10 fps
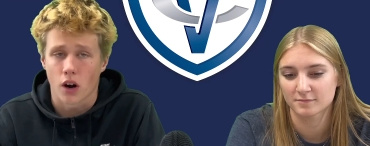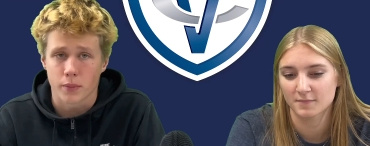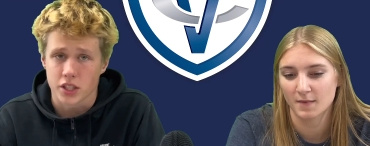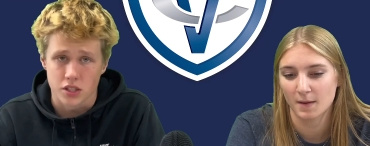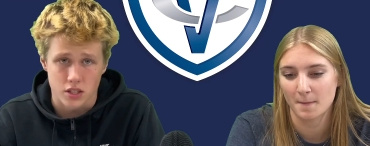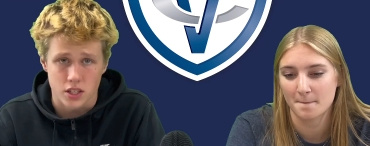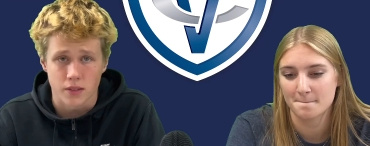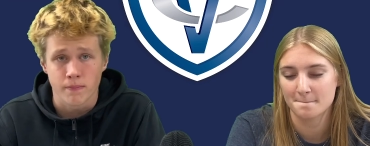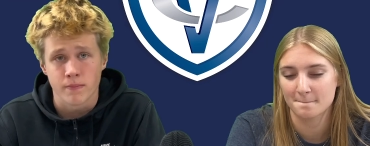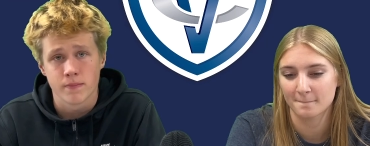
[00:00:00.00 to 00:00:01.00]
Speaker 1: missions
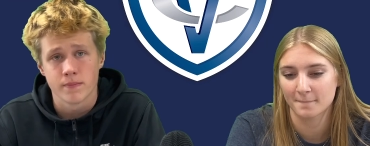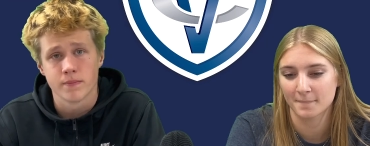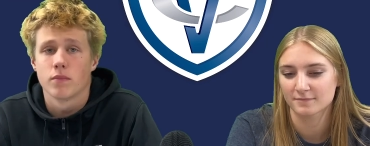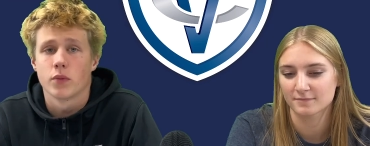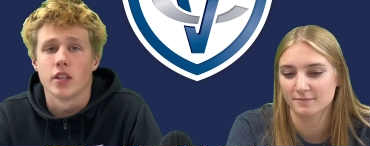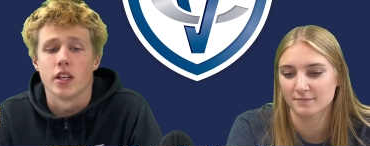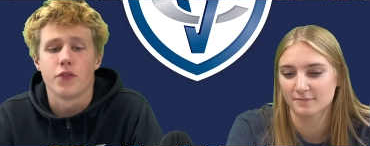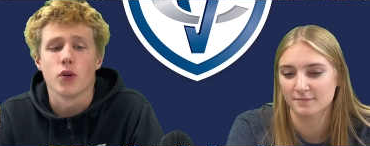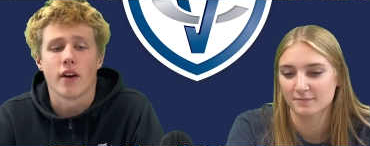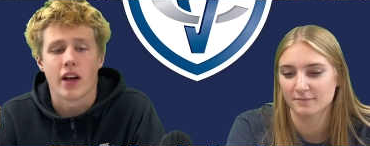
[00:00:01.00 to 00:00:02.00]
team. If
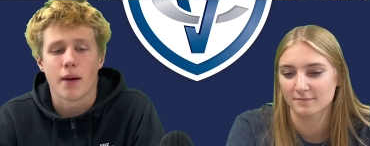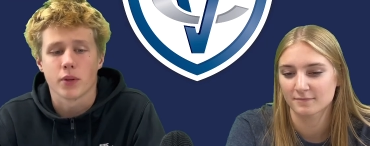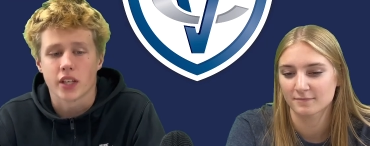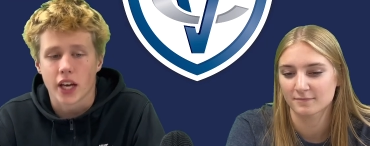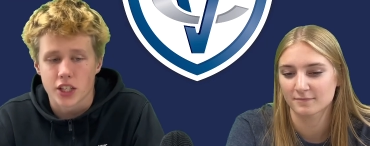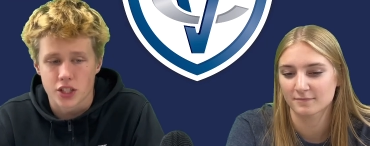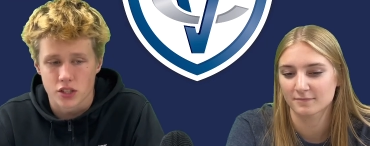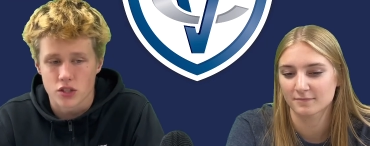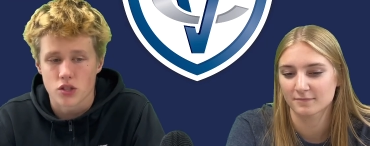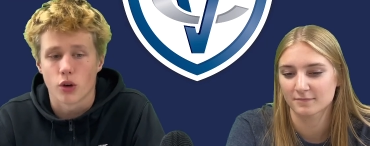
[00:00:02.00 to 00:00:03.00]
you have
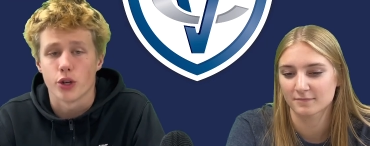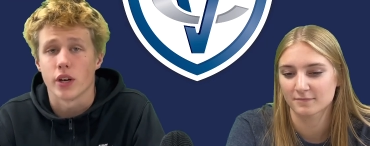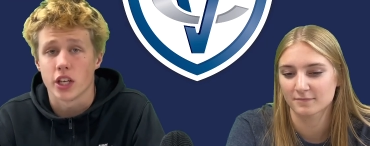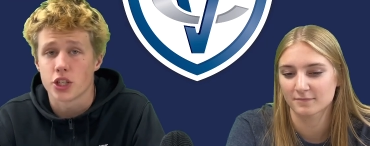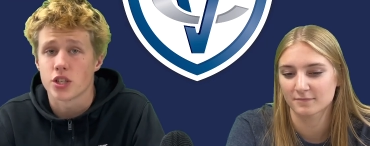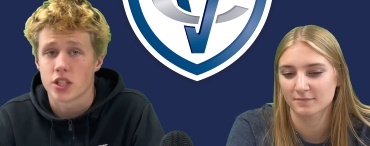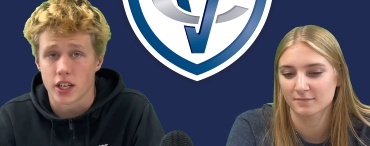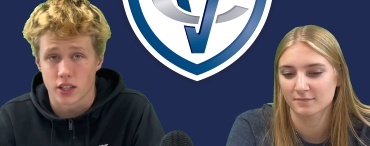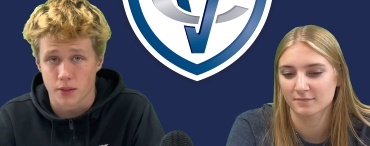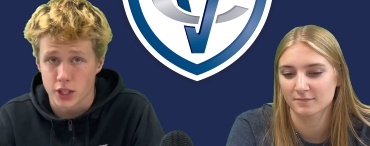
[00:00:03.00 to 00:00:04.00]
applications or you're
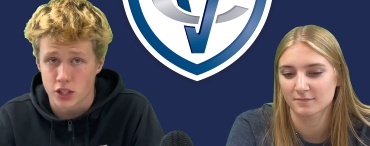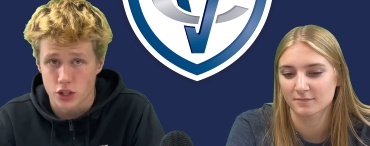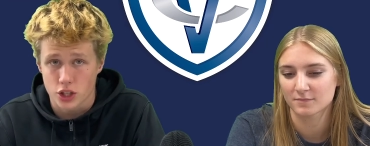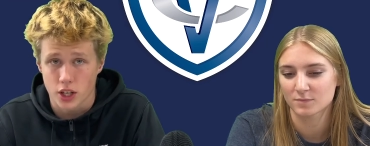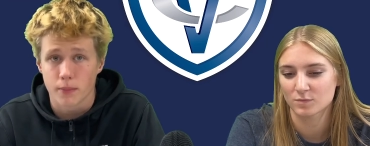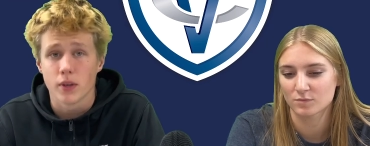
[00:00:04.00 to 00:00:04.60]
interested in the missions trip